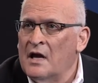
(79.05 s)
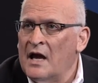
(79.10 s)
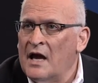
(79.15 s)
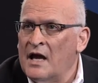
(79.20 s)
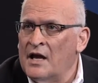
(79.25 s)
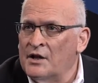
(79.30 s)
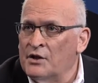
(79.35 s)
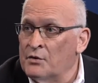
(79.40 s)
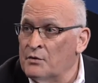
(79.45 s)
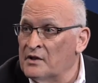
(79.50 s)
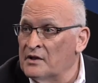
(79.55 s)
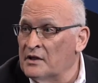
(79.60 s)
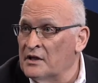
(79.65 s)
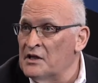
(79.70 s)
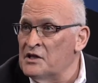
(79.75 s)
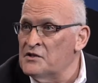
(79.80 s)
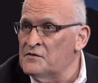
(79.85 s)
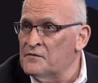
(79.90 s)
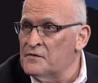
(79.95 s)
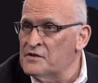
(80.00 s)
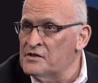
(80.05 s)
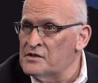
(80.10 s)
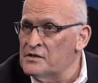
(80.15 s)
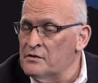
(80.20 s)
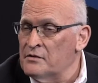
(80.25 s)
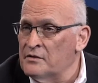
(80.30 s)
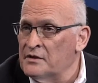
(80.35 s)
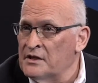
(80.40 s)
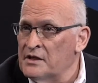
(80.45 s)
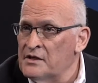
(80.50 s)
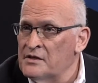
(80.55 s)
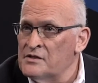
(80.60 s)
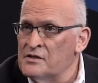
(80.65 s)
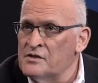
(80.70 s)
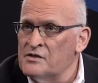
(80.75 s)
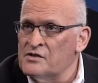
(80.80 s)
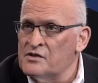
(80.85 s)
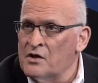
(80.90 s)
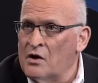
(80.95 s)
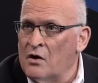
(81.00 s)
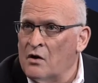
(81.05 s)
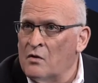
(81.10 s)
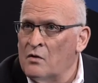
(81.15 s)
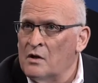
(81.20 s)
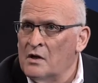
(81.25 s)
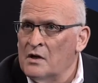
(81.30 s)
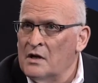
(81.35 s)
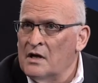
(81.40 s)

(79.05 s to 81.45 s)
and they're in leased facilities. So